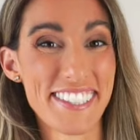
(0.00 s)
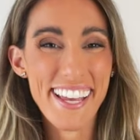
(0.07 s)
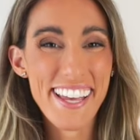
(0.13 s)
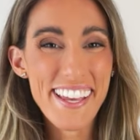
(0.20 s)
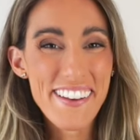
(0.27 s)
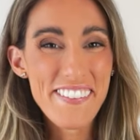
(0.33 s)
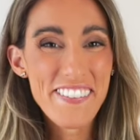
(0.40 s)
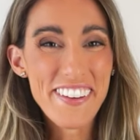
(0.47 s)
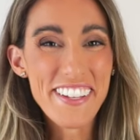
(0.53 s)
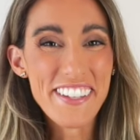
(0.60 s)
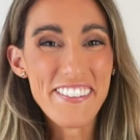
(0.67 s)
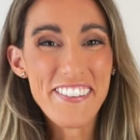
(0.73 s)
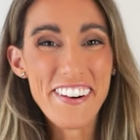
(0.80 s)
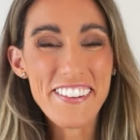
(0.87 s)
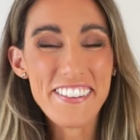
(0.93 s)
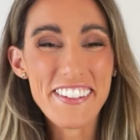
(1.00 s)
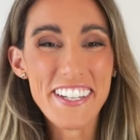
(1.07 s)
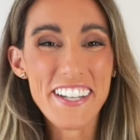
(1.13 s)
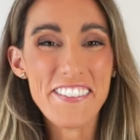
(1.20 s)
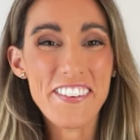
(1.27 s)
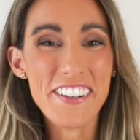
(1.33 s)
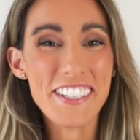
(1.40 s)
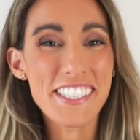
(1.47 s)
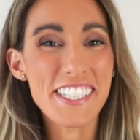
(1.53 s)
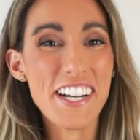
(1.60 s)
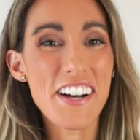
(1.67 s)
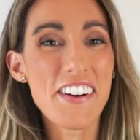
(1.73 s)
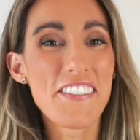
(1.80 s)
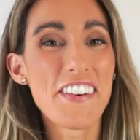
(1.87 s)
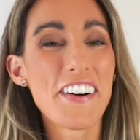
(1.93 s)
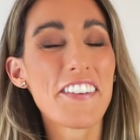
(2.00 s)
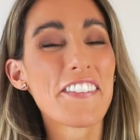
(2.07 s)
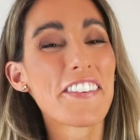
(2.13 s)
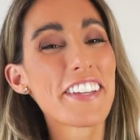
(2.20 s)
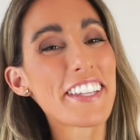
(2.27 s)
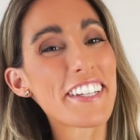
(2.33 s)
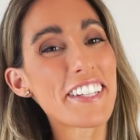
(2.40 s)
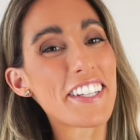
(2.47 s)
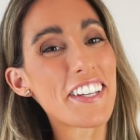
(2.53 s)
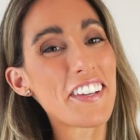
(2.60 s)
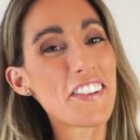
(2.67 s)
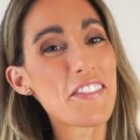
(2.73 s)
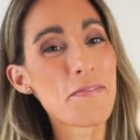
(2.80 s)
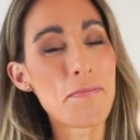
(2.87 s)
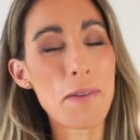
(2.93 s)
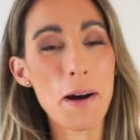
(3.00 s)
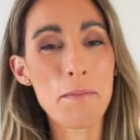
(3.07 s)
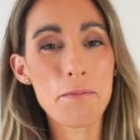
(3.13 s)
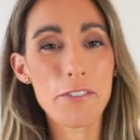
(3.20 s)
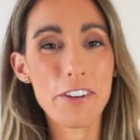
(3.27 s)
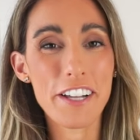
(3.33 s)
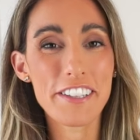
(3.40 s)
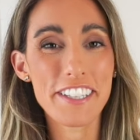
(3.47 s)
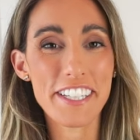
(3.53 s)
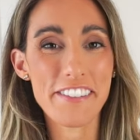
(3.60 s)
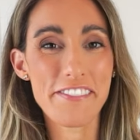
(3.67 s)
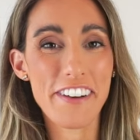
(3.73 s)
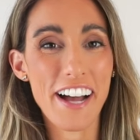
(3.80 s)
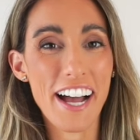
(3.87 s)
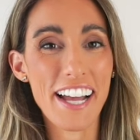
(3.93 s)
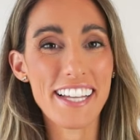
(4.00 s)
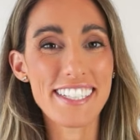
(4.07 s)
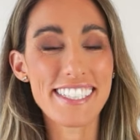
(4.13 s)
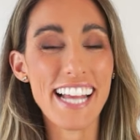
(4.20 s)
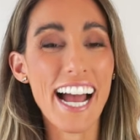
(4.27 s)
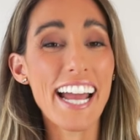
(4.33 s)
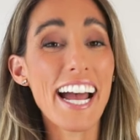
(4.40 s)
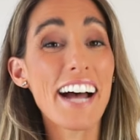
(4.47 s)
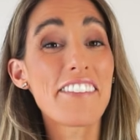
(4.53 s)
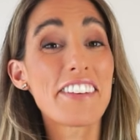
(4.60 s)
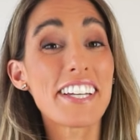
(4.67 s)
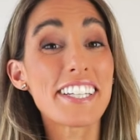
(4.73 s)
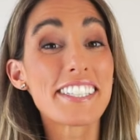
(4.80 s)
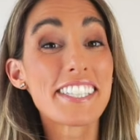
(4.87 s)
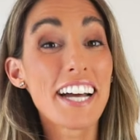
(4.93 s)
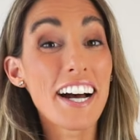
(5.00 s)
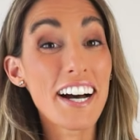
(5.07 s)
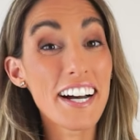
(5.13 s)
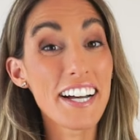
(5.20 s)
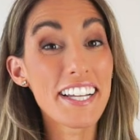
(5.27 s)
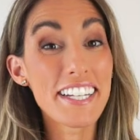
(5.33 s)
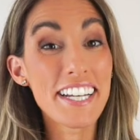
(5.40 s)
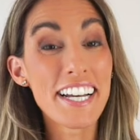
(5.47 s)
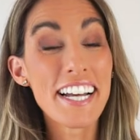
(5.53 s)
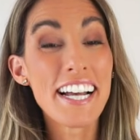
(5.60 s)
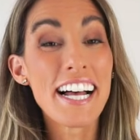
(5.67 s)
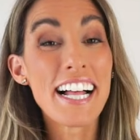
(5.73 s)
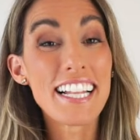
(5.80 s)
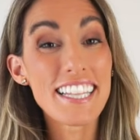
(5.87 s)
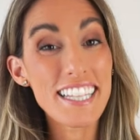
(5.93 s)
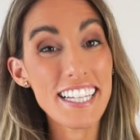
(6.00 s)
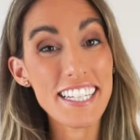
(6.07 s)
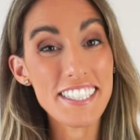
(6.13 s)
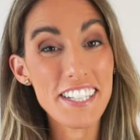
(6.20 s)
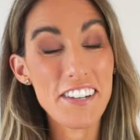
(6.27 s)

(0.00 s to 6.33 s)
If you are looking for some really cute bump-friendly finds, I have a ton linked